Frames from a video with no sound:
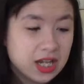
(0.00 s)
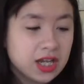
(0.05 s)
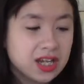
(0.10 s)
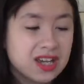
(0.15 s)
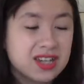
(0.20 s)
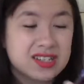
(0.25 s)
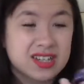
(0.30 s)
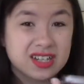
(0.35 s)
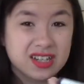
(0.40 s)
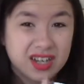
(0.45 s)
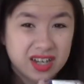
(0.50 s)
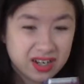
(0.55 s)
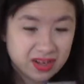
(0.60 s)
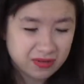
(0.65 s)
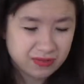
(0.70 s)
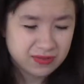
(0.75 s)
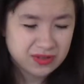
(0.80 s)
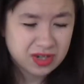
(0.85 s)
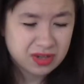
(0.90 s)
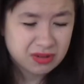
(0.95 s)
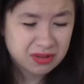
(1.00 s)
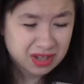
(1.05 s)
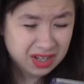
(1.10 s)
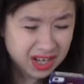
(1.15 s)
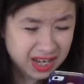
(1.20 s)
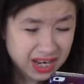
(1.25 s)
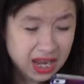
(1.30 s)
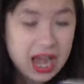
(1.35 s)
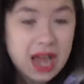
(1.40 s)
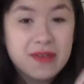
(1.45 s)
because I kind of don't
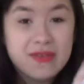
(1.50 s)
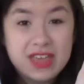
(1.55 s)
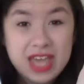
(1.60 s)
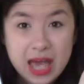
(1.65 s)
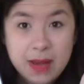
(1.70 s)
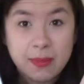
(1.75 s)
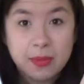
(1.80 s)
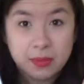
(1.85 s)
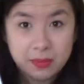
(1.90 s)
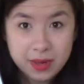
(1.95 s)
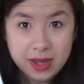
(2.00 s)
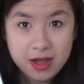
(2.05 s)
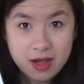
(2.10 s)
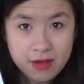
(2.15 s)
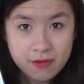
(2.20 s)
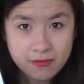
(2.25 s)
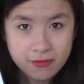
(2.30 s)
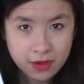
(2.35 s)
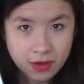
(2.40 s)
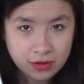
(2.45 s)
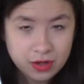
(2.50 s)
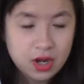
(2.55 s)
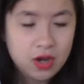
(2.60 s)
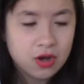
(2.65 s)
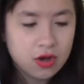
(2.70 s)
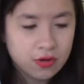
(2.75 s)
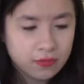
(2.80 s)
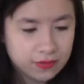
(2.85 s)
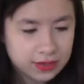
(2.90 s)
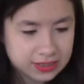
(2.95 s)
like, I have the app on my iPhone
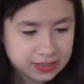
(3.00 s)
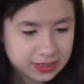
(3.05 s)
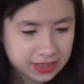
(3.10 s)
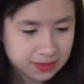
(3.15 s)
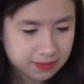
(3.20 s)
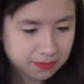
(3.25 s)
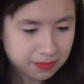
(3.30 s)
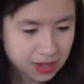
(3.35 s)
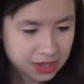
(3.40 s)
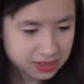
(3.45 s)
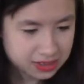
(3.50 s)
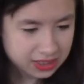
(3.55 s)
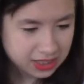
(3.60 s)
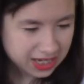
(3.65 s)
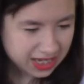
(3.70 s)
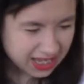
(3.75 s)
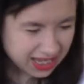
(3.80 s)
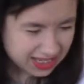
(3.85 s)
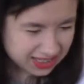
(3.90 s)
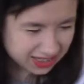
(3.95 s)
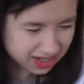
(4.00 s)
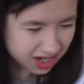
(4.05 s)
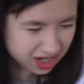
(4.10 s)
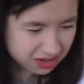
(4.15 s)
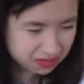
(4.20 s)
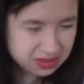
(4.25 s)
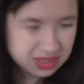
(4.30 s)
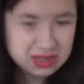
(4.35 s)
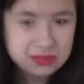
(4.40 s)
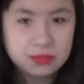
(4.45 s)
obviously, but it's kind
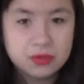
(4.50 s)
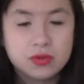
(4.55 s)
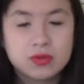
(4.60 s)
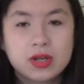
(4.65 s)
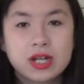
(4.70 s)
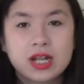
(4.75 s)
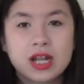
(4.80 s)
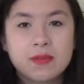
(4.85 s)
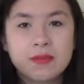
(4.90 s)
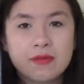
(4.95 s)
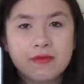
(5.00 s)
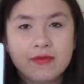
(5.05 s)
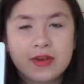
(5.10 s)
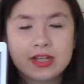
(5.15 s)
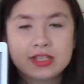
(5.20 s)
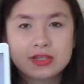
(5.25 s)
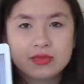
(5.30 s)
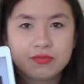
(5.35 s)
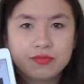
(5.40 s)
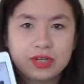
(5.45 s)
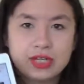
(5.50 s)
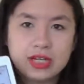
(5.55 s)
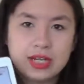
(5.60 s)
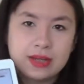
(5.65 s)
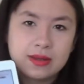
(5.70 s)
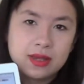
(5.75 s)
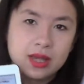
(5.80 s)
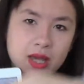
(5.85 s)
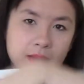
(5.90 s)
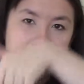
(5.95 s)
of small and I prefer to read
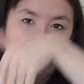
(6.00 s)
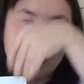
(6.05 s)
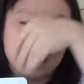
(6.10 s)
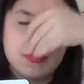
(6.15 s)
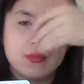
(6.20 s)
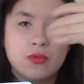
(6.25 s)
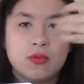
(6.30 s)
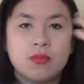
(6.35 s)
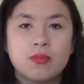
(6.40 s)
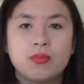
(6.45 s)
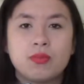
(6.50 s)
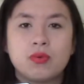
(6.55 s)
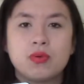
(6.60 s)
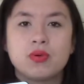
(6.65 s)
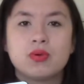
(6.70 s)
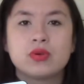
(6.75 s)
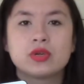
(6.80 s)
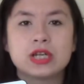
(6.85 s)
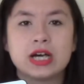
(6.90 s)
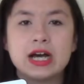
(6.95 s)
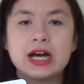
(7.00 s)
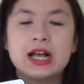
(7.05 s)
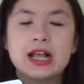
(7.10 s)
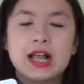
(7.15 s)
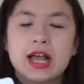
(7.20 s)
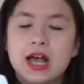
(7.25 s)
it a bit more broader,